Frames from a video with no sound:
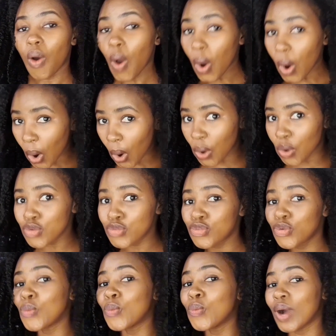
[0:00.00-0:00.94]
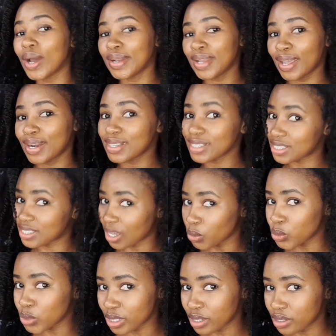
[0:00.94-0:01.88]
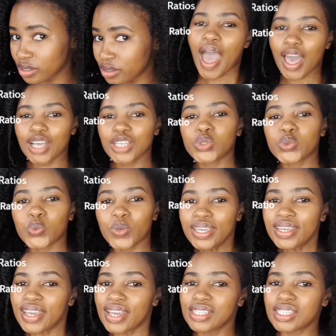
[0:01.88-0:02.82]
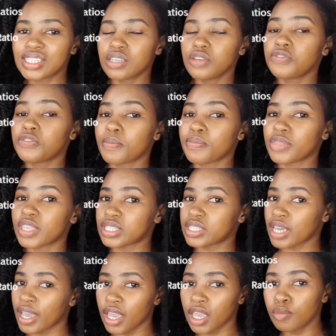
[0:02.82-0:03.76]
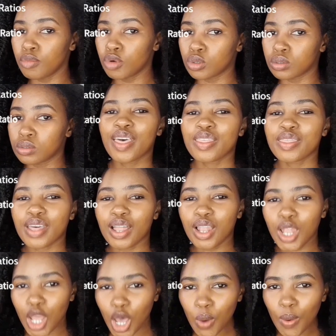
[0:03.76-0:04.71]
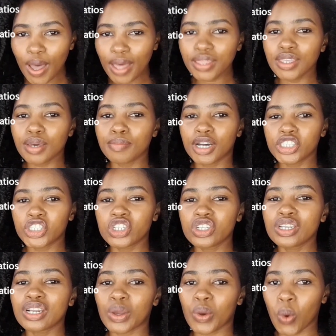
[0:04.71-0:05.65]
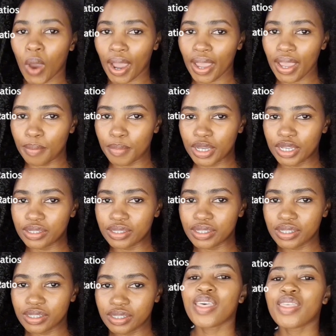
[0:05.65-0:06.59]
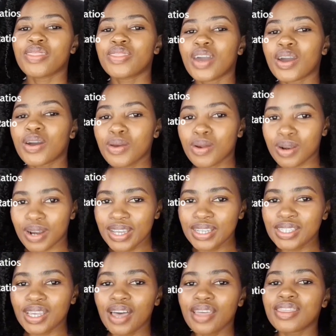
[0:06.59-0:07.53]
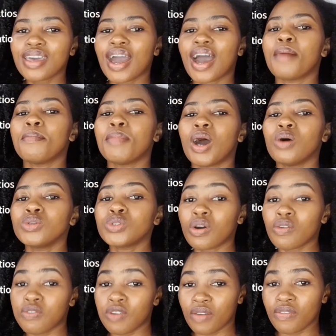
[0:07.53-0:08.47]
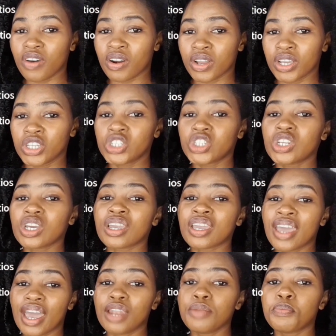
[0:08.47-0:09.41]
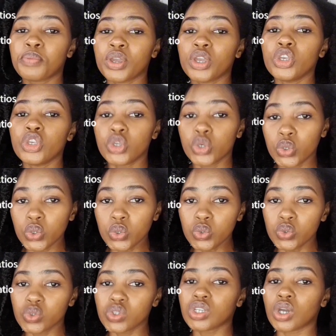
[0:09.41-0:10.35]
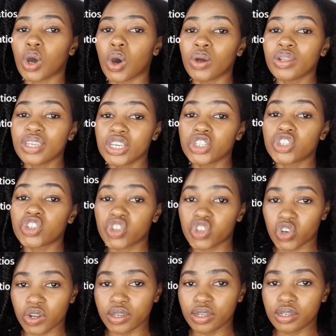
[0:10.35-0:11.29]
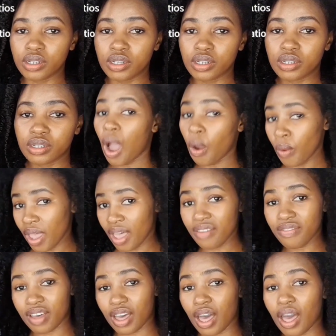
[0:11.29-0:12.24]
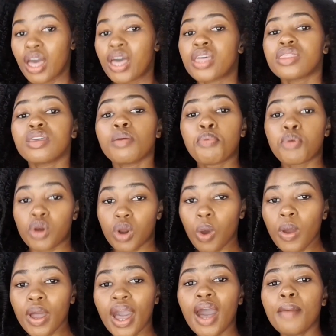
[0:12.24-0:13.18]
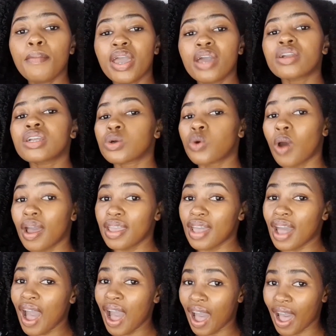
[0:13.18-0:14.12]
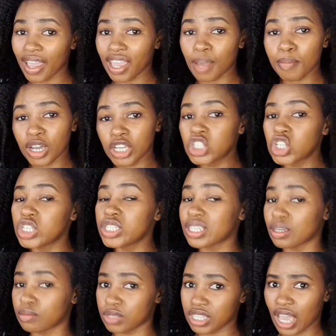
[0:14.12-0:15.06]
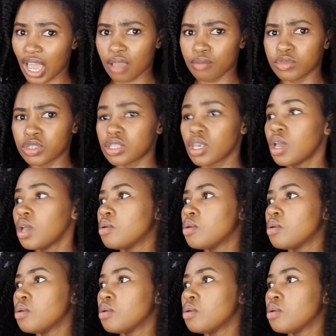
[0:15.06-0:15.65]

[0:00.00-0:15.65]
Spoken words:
of 100,000. As we can see from the table, the lower the margin requirement, the greater the amount of leverage can be used on each trade. However, the broker may require higher margins sometimes